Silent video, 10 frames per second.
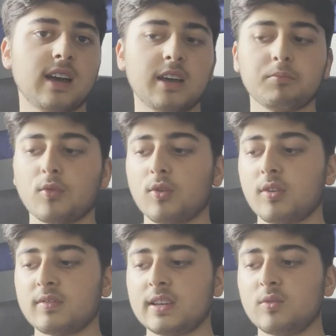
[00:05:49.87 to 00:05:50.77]
I'm more
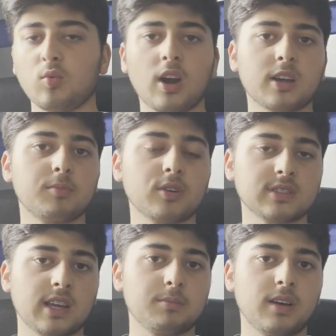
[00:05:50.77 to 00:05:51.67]
of a workbook
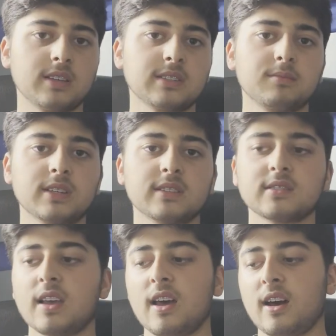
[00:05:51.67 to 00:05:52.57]
type person
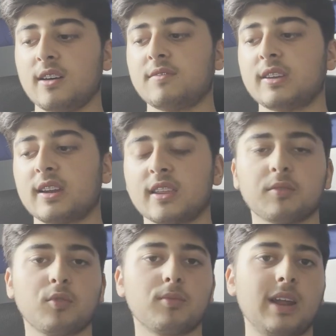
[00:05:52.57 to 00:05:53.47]
because I feel like
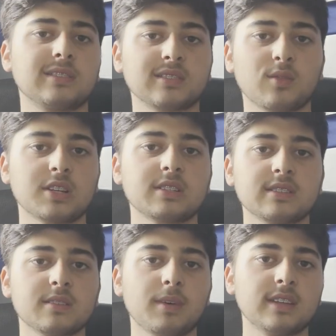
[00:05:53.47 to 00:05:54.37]
the more practice
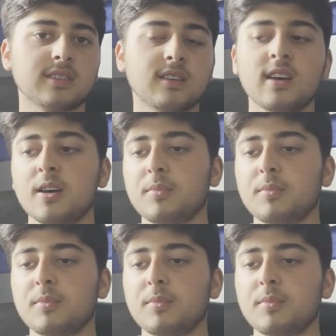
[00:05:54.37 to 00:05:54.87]
questions, the better.